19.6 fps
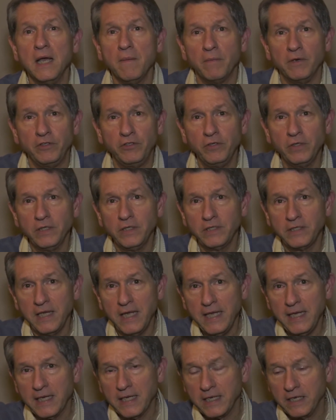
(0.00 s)
but you can
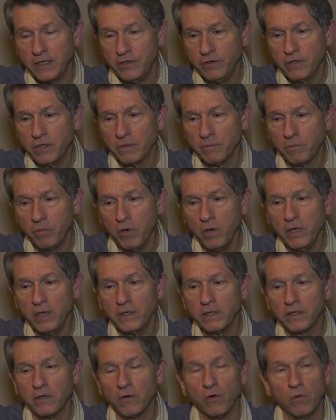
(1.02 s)
take it and you can put
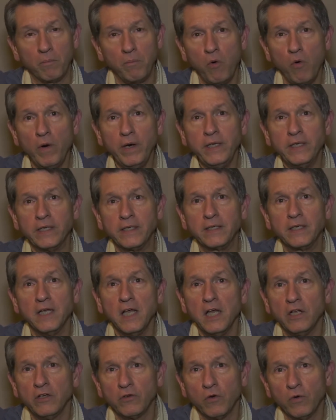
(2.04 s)
it or point it
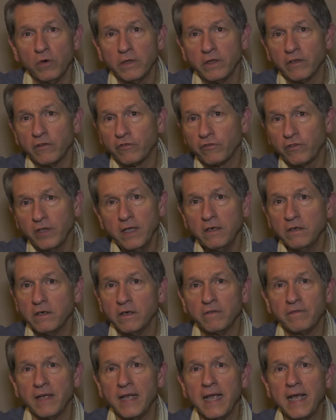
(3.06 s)
toward the center
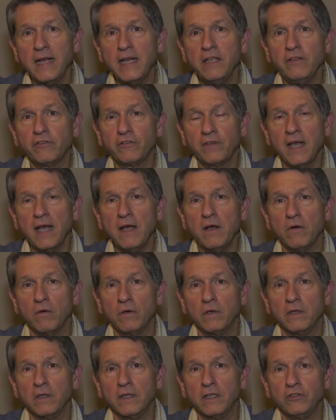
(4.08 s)
of any
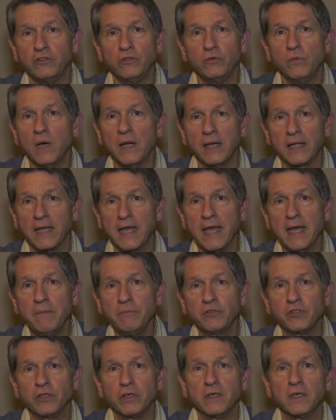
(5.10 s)
sound that you want to
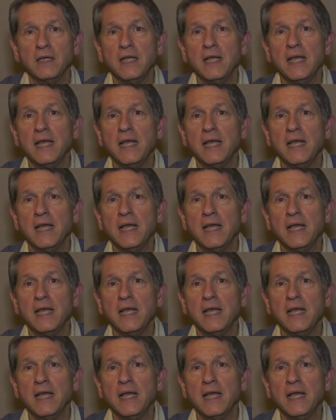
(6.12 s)
capture.